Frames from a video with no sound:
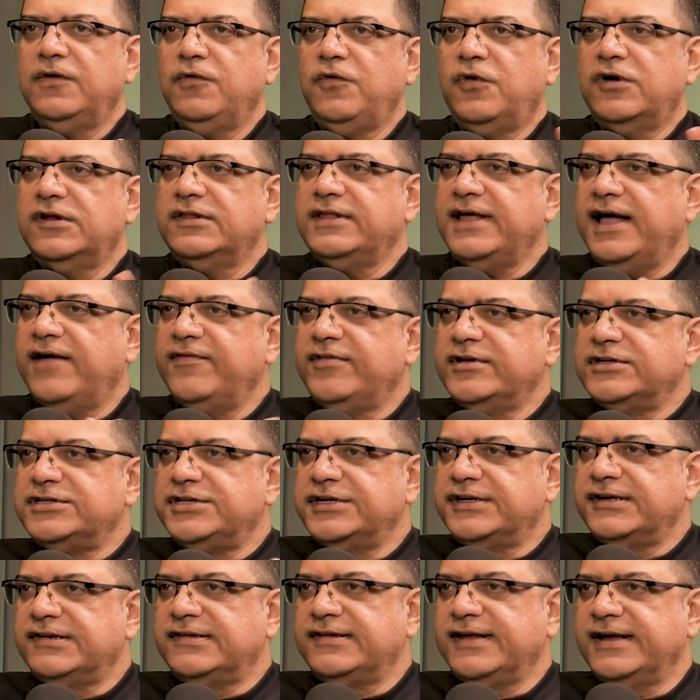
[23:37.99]
what are the average
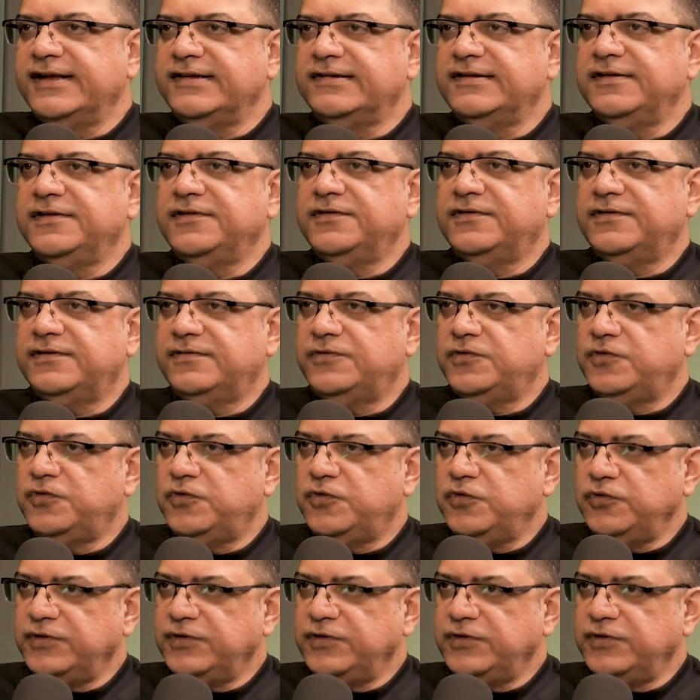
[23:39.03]
ticket sizes?